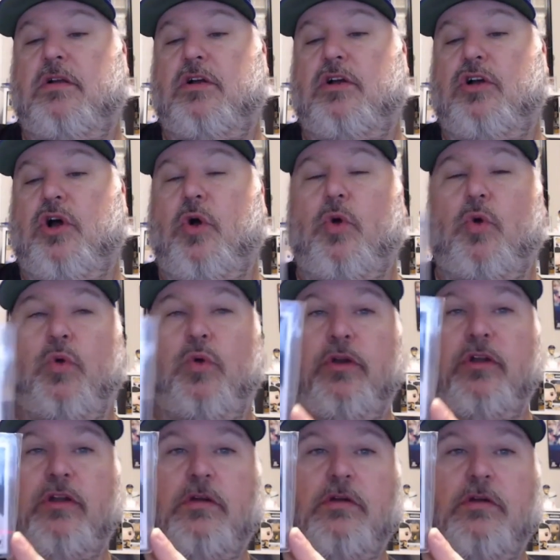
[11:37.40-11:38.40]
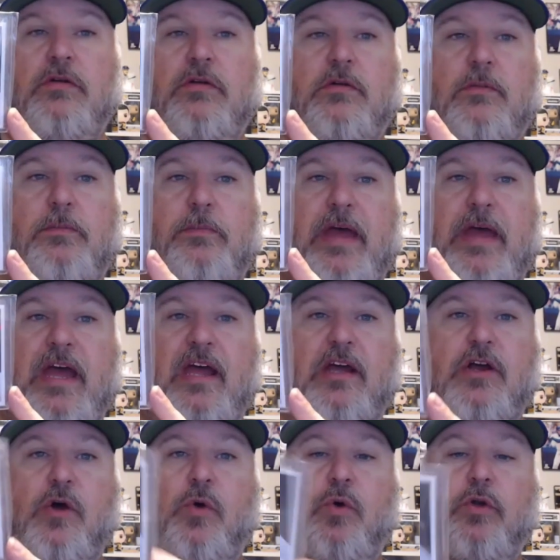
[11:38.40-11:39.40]
Gold back.
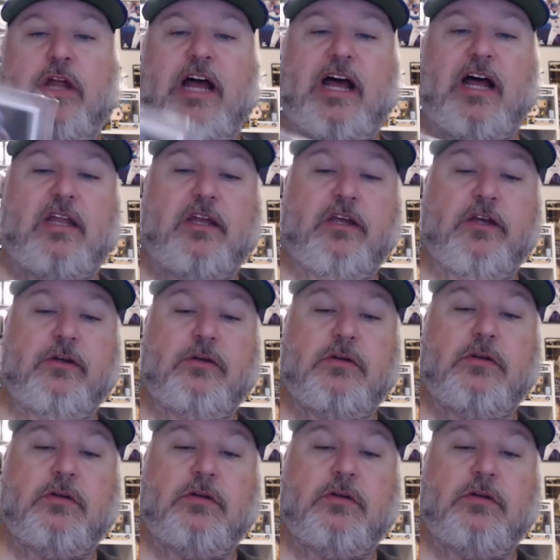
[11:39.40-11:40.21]
Gold hollow.